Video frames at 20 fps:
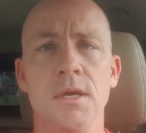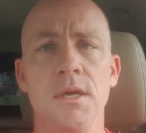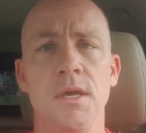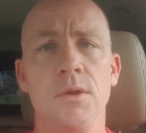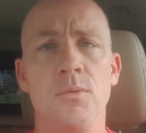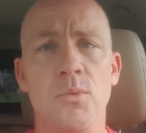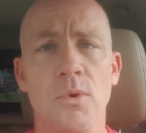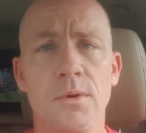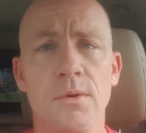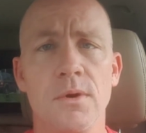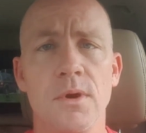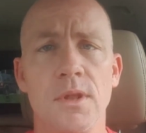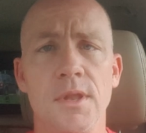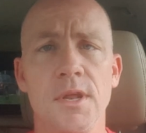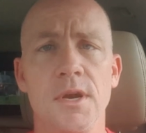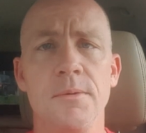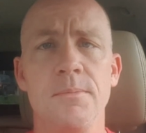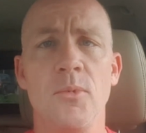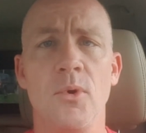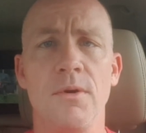And we're a
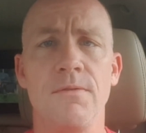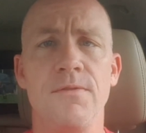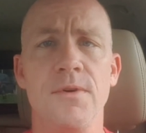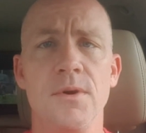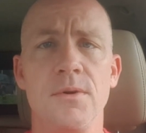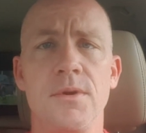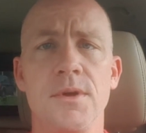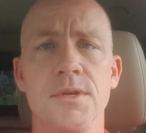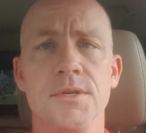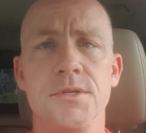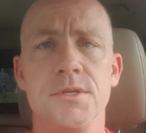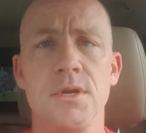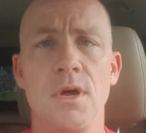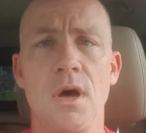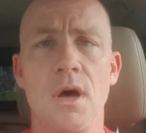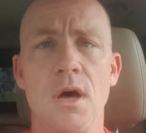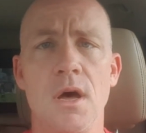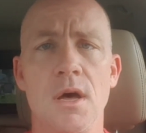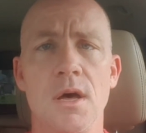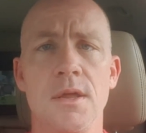little more focused
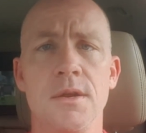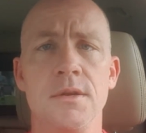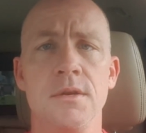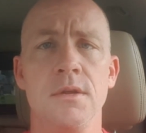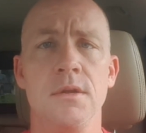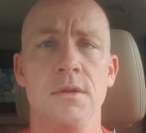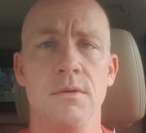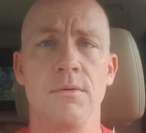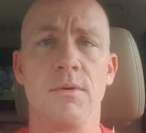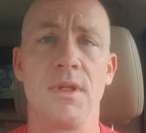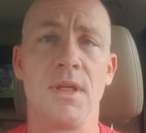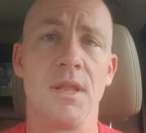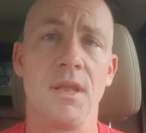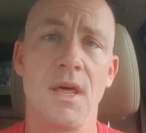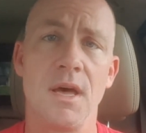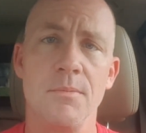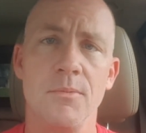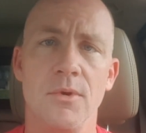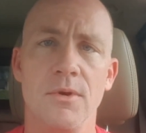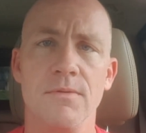on, well, a
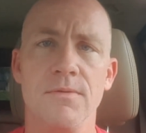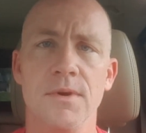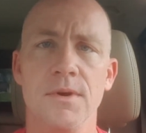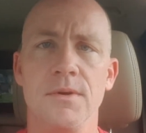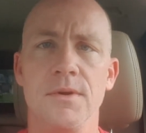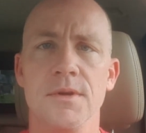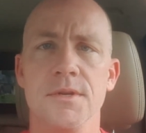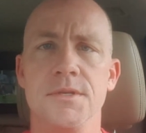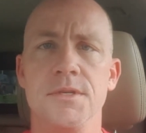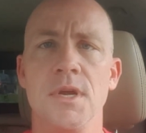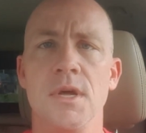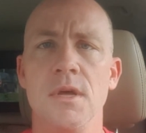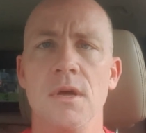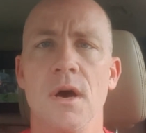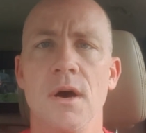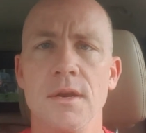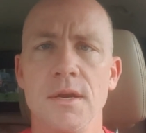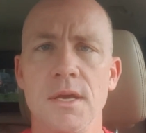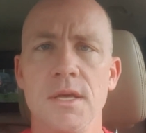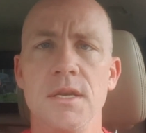lot more focused
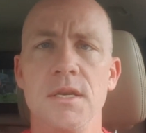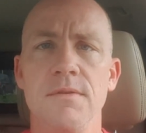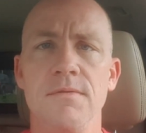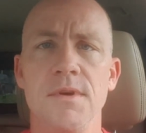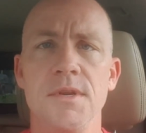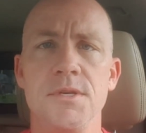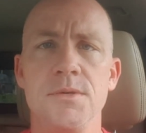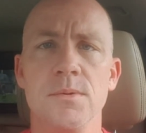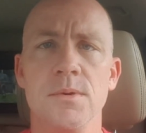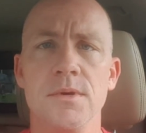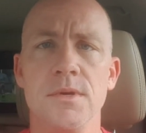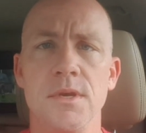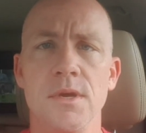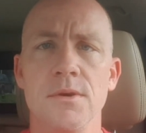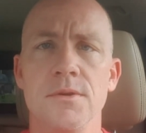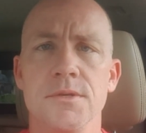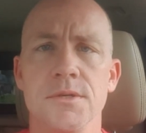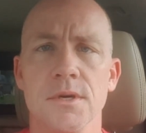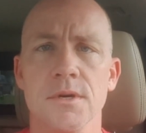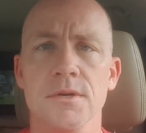on individual
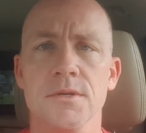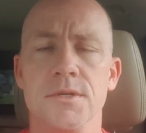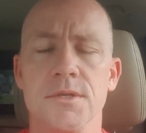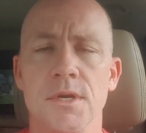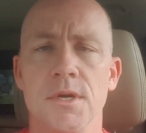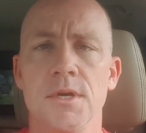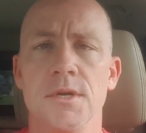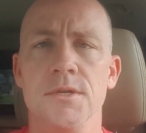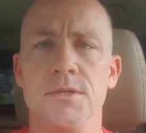users.